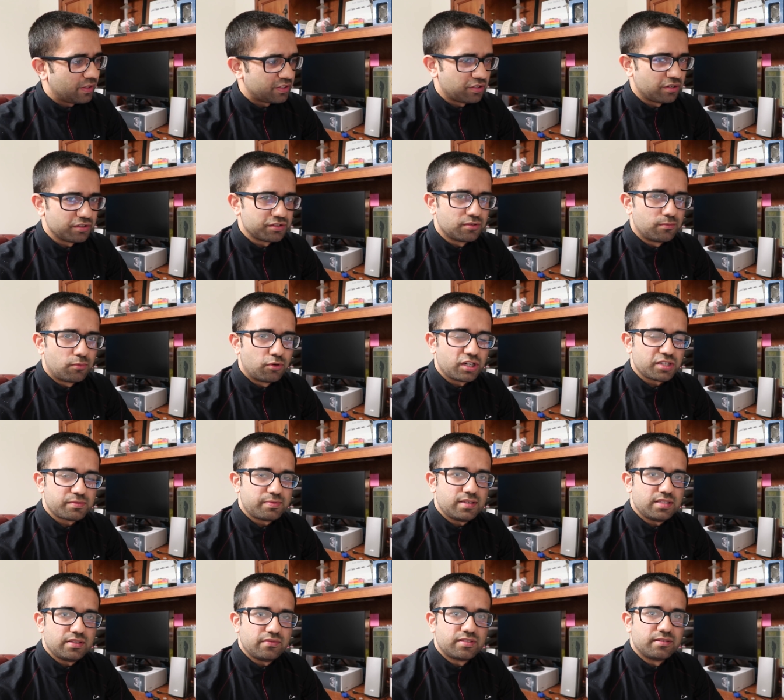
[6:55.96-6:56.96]
It's also more
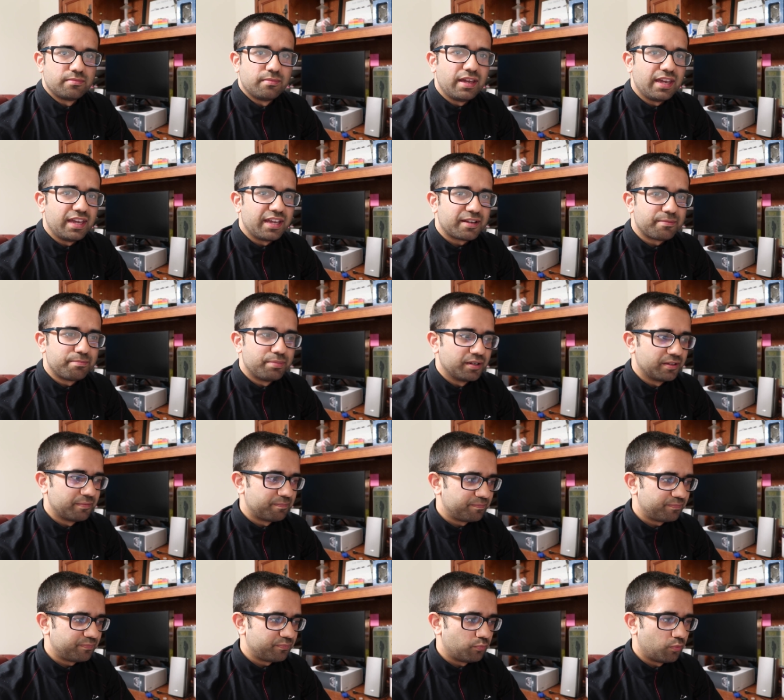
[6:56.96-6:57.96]
expensive to make,
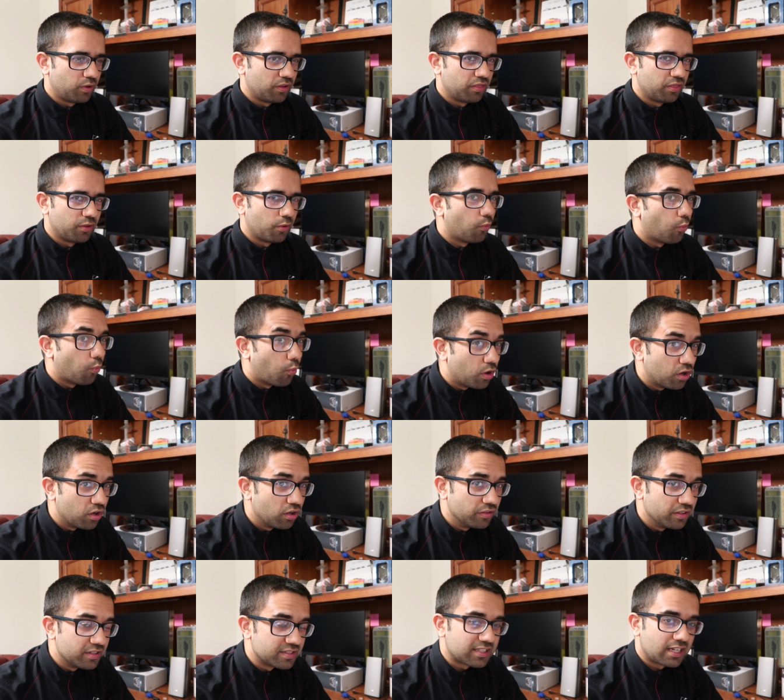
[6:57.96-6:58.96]
but when the
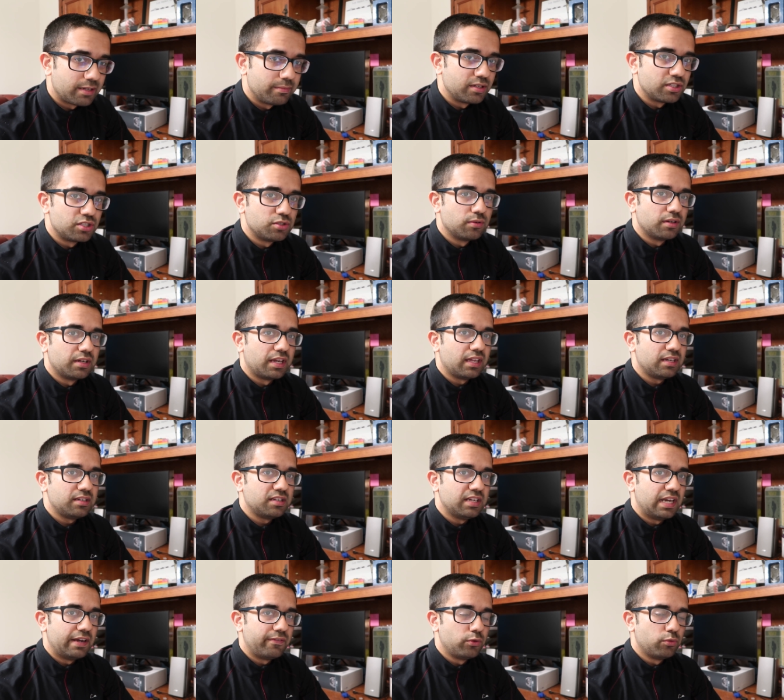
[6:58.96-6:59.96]
world is coming to an end
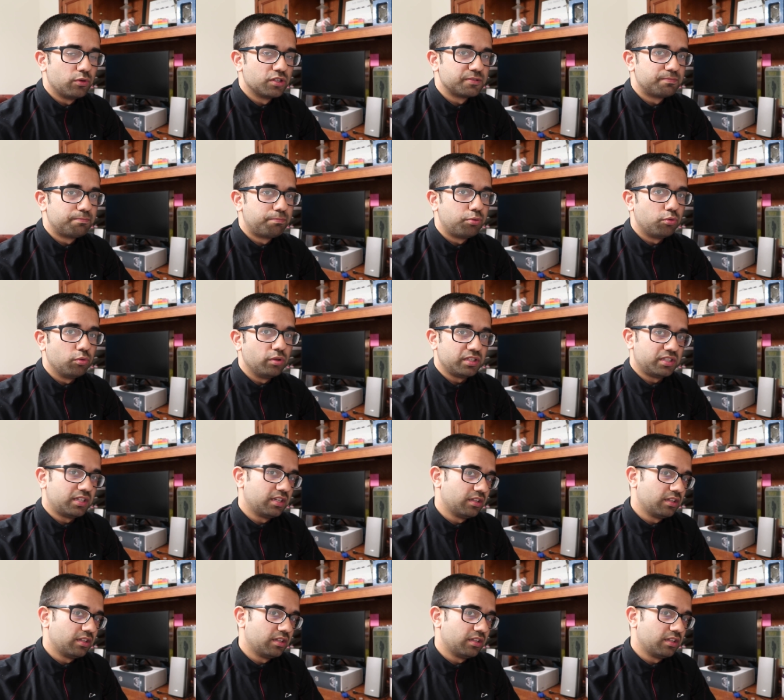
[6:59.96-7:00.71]
and everyone's pooling